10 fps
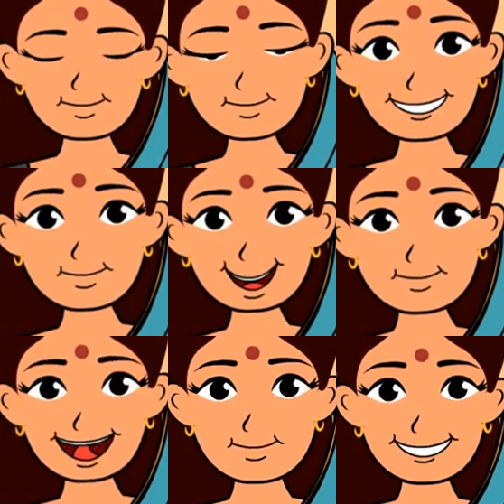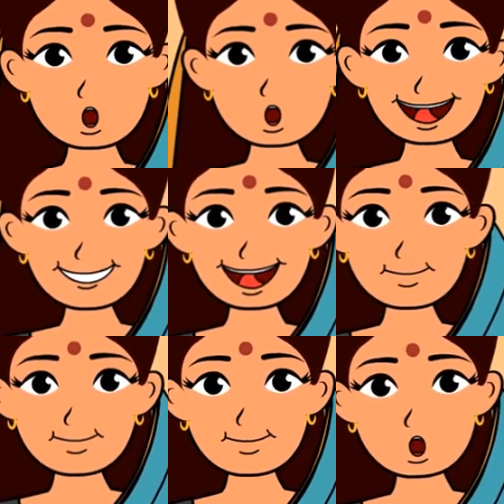Children, there is a
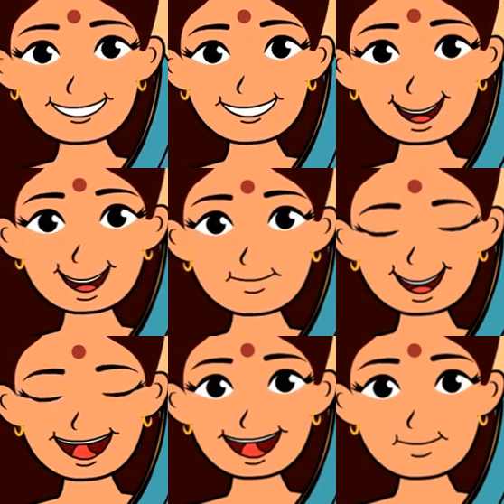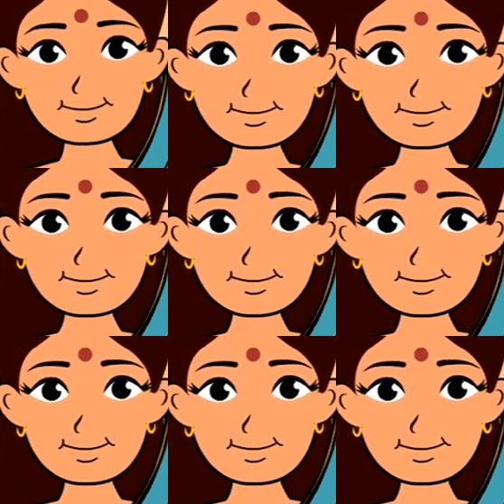tongue in our mouth.